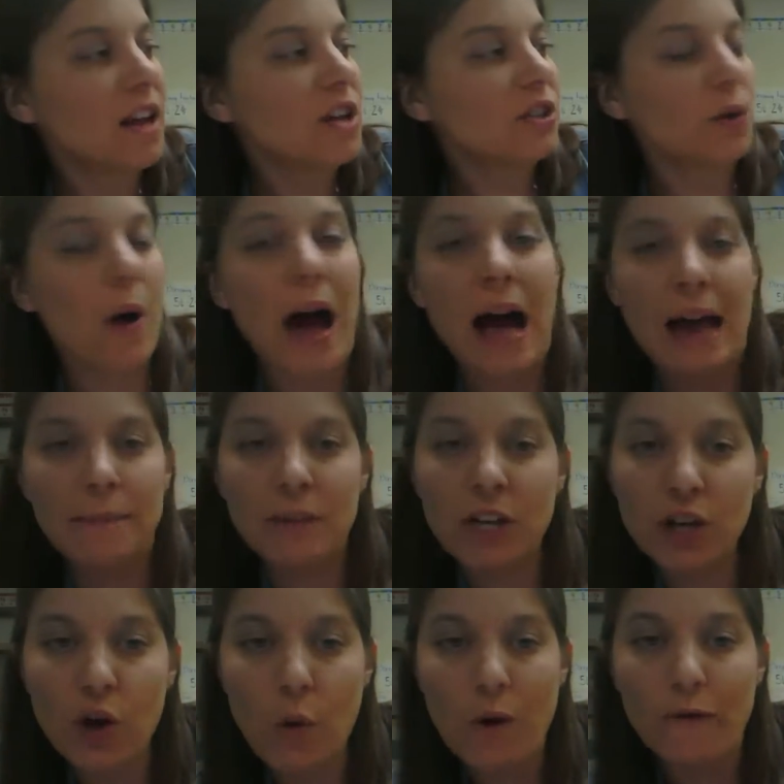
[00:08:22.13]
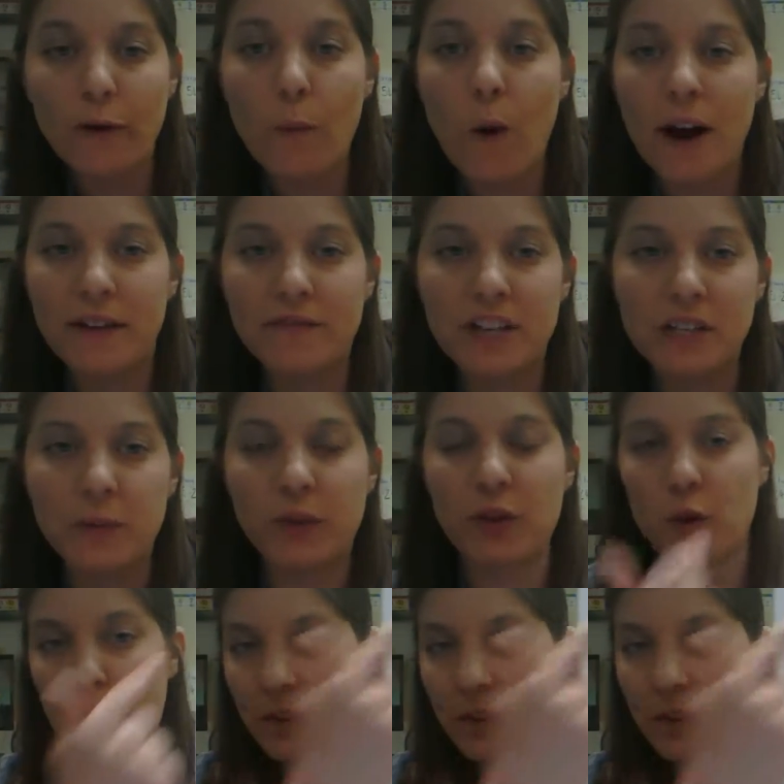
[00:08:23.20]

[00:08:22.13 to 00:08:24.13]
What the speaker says: So I'm going to go over one of these with you,